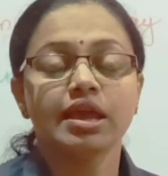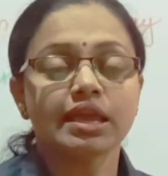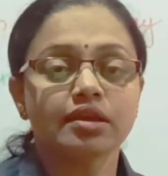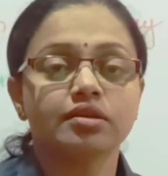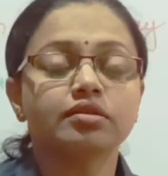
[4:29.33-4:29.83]

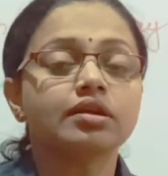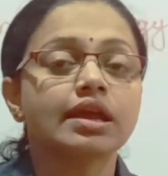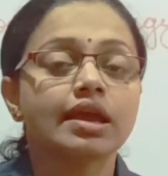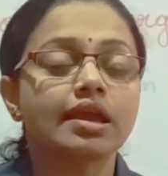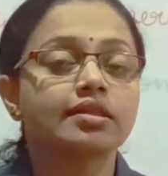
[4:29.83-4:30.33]
Here,
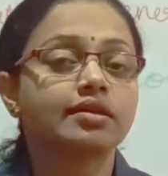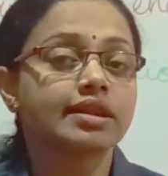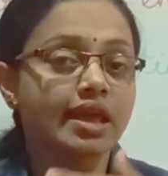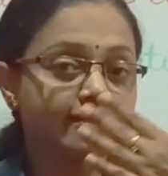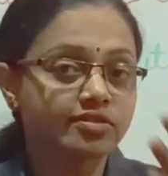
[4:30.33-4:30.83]
in the
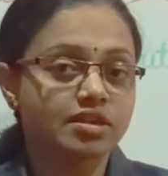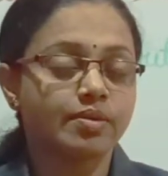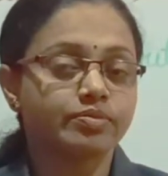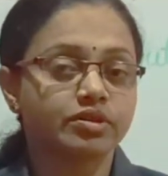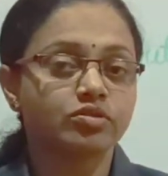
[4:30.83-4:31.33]
next
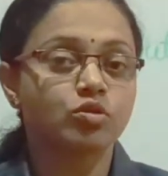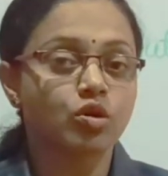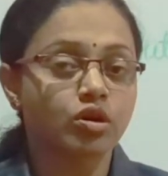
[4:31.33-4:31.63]
chapter,